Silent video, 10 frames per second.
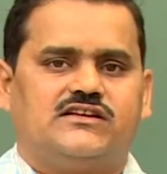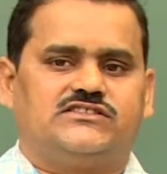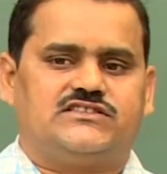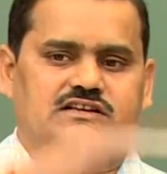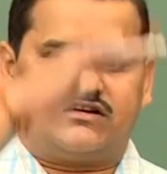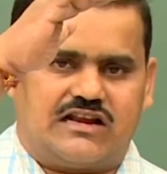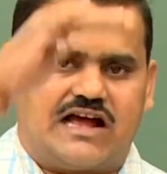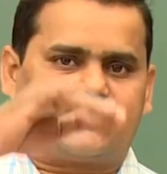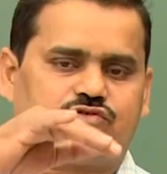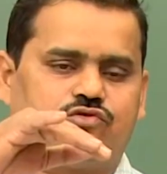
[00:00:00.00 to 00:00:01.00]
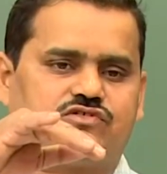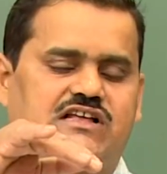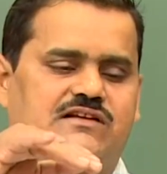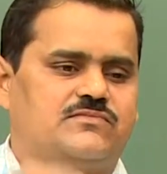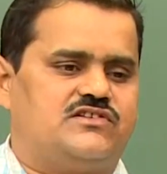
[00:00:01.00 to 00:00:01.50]
it is a large source.
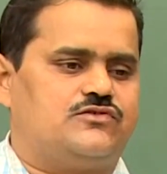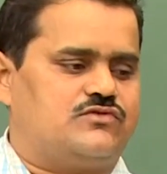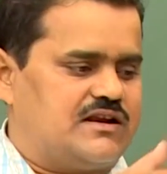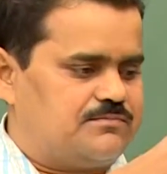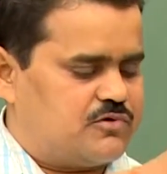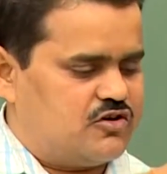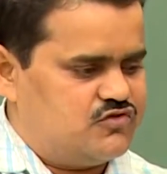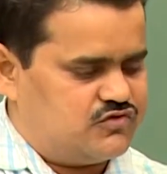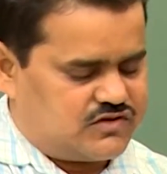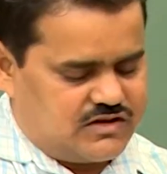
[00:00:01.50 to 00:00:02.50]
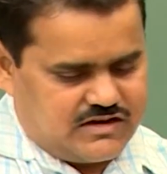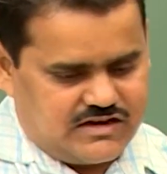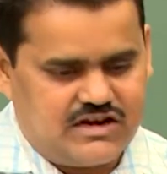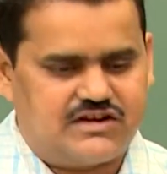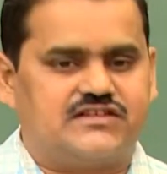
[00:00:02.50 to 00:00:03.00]
That means you can produce
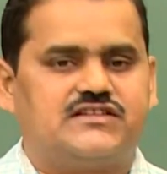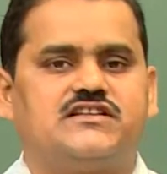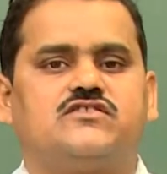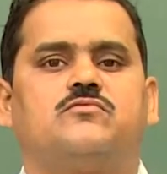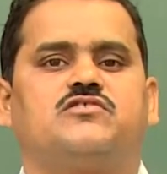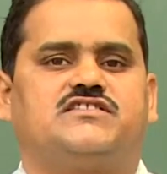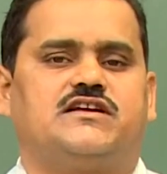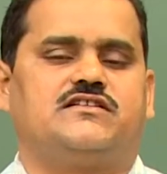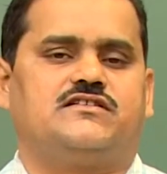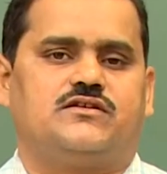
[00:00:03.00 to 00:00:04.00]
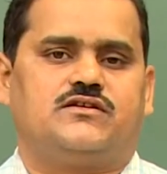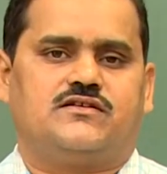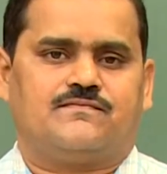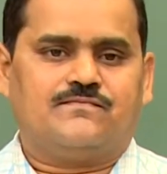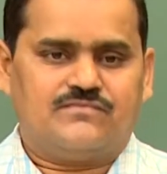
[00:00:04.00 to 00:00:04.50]
electricity commercially.
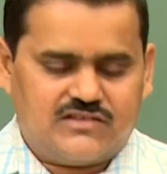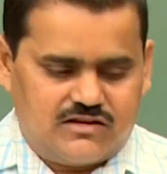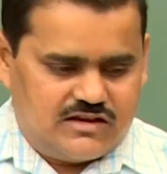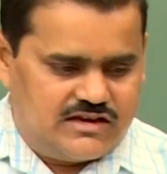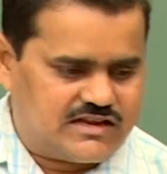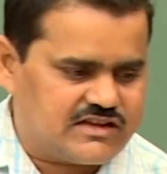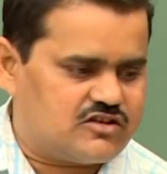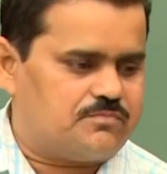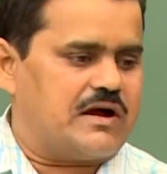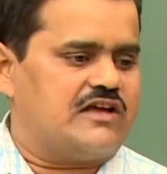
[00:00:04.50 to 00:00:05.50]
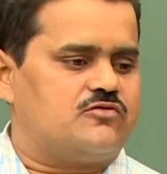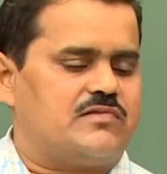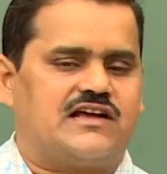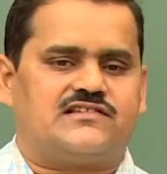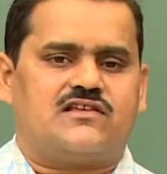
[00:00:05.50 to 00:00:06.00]
In case of
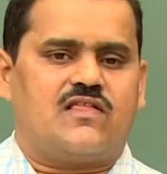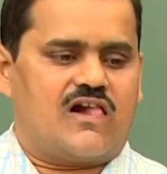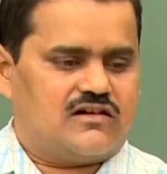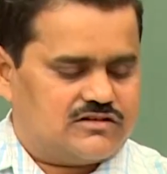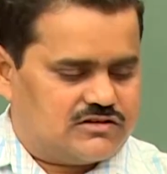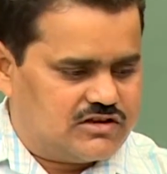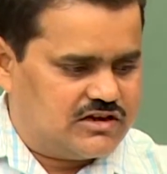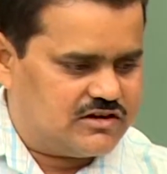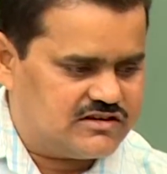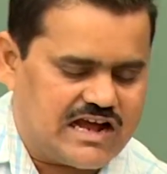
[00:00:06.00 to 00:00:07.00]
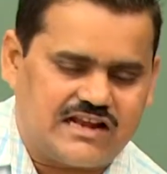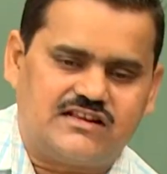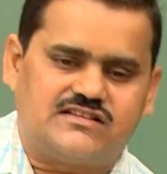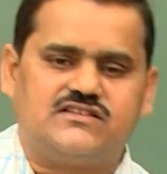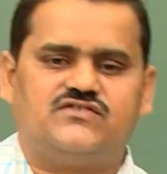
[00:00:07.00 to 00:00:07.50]
biomass, the energy
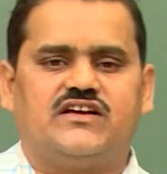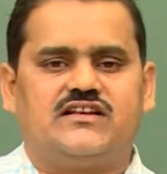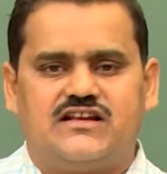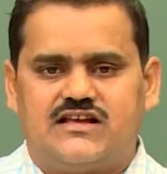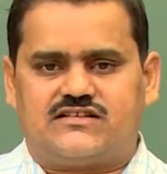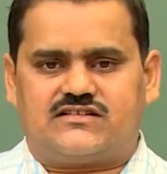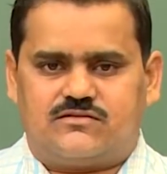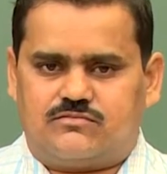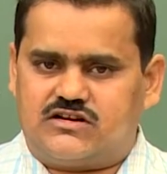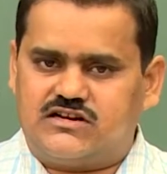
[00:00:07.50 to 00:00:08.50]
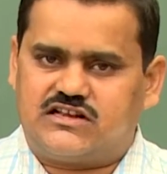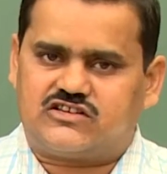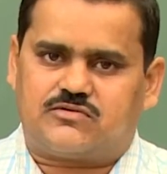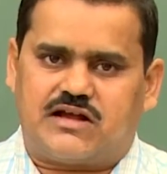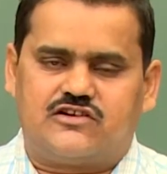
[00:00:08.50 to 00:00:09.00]
harness is very less, but in
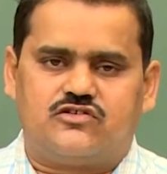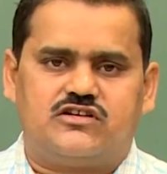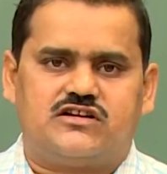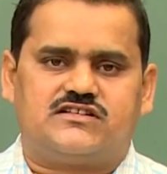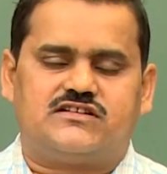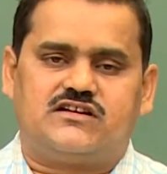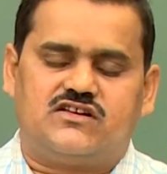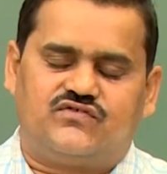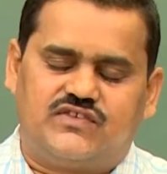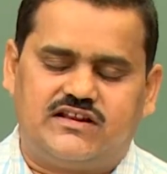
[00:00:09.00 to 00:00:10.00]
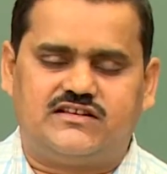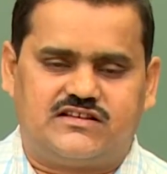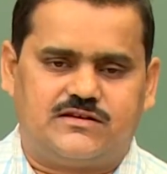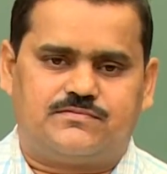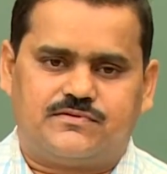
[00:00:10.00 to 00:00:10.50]
case of hydroelectricity, it is very
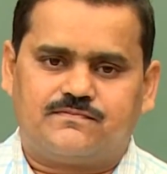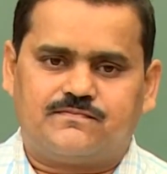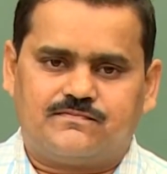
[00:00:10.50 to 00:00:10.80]
cheap.